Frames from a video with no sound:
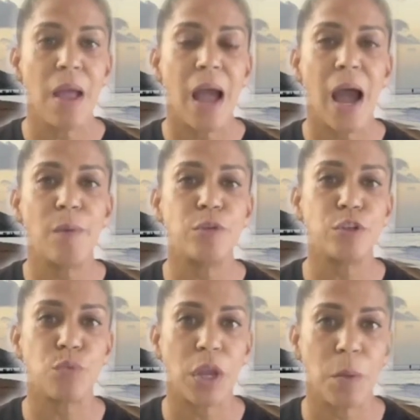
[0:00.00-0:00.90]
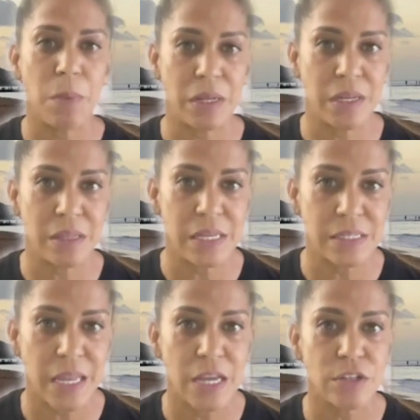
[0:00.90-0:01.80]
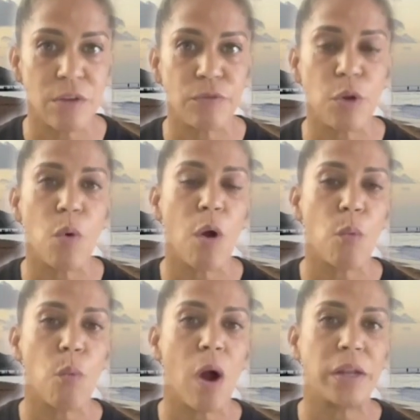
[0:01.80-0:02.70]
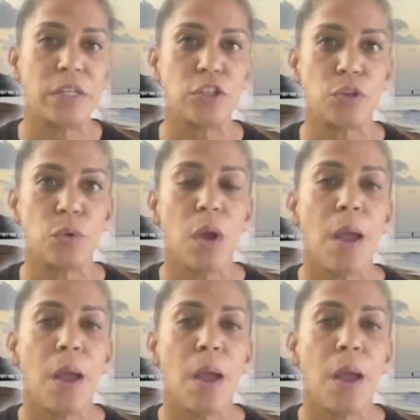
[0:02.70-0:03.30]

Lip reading: I'm just recommending these things if you are wanting to